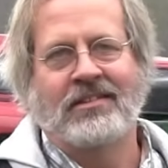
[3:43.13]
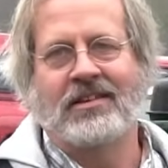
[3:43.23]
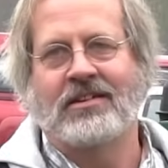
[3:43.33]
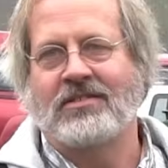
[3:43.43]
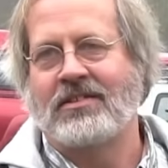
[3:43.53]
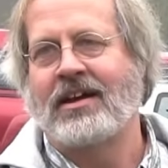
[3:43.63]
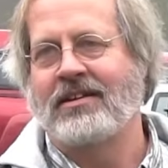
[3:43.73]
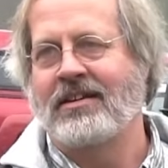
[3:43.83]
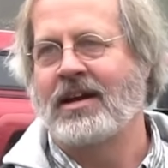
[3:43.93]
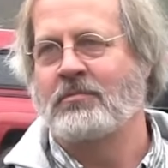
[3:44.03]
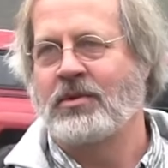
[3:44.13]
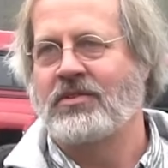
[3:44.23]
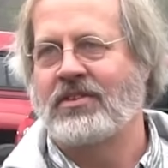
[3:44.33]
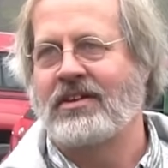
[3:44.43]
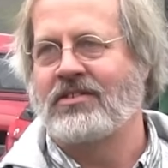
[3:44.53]
that it's
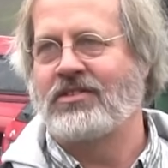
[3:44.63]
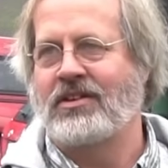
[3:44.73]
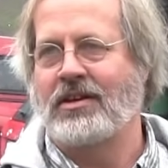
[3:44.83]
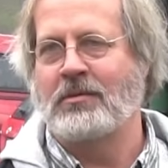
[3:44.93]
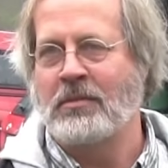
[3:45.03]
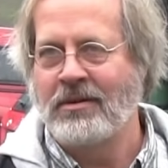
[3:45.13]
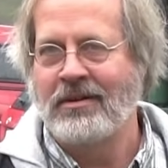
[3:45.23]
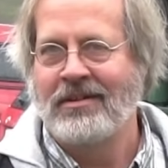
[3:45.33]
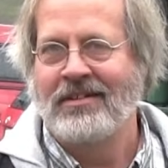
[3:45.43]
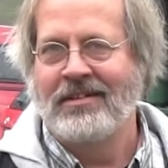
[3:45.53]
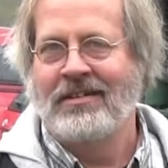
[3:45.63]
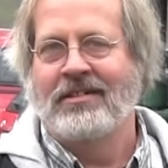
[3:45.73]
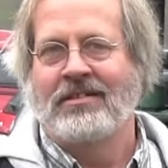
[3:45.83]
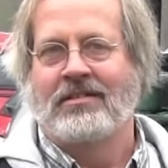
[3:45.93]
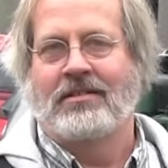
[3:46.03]
99% steam. Yeah.